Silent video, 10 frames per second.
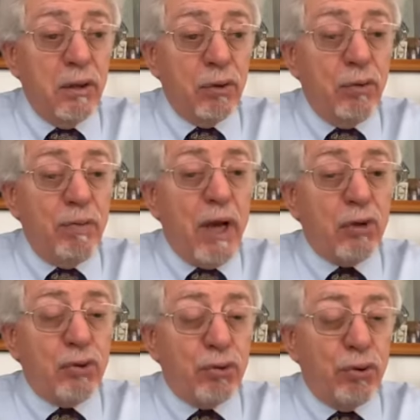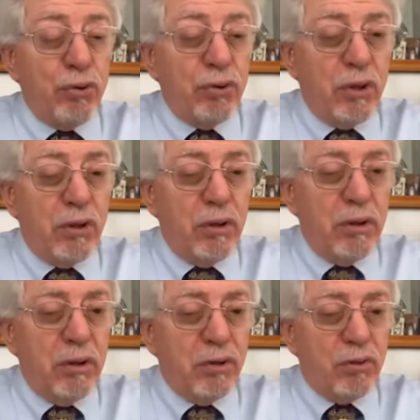to make sure that
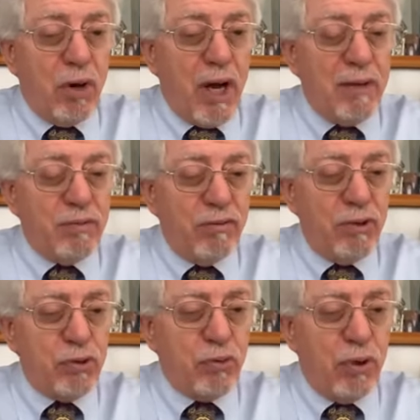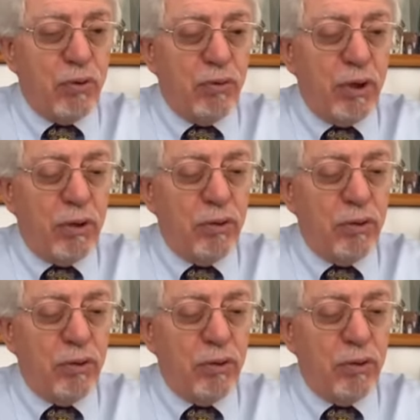the tribes of Israel will